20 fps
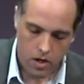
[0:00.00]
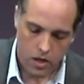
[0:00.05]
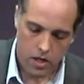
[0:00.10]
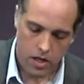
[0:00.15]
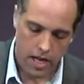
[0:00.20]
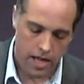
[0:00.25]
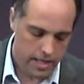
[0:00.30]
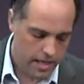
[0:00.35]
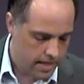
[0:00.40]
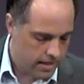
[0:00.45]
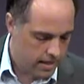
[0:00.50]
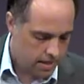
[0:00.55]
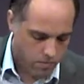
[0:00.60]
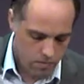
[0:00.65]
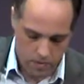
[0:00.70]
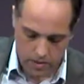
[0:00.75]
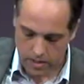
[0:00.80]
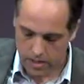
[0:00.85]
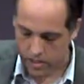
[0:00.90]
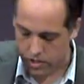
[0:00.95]
And, and then
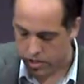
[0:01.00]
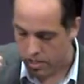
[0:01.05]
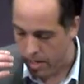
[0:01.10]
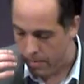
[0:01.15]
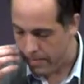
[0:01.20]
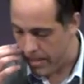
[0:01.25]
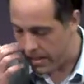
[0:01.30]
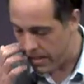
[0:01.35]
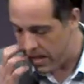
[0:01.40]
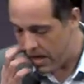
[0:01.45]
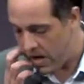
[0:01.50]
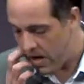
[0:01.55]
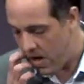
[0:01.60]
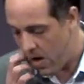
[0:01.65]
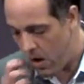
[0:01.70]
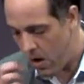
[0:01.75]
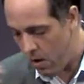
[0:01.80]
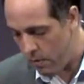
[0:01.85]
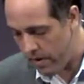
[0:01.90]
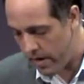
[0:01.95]
religion. I mean, all,
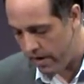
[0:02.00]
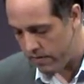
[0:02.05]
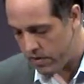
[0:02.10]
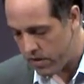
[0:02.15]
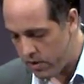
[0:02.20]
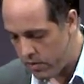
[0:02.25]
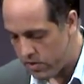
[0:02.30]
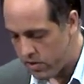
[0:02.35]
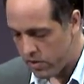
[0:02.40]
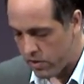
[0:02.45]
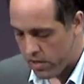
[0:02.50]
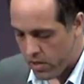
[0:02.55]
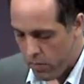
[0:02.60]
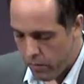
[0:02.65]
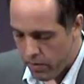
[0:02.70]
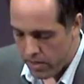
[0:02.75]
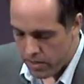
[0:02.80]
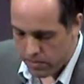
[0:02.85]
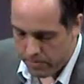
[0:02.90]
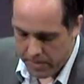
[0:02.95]
all we have to do is look at
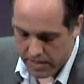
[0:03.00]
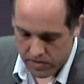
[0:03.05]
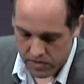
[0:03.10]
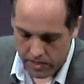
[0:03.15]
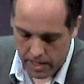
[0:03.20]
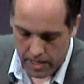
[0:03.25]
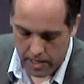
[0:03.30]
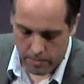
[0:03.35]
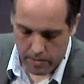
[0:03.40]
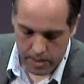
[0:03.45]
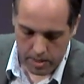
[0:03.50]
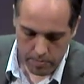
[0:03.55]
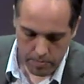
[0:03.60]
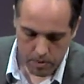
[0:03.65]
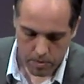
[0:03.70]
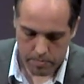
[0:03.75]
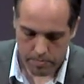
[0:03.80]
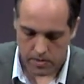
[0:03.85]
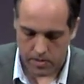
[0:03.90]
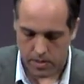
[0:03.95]
what is being said in many
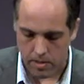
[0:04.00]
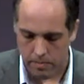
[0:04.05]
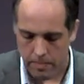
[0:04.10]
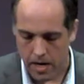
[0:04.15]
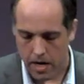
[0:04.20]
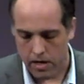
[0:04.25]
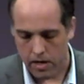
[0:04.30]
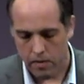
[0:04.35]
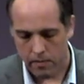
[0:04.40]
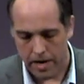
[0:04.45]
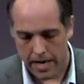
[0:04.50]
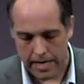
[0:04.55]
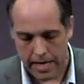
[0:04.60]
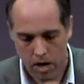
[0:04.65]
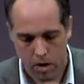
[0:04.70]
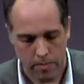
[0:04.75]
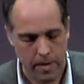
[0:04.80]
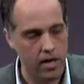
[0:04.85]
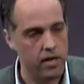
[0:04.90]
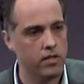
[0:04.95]
pulpits in America right now
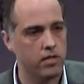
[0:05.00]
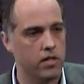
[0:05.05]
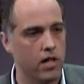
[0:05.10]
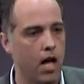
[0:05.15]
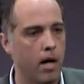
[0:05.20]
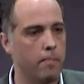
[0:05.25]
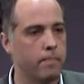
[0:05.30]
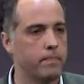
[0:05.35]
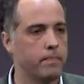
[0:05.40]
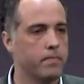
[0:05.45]
about Islam.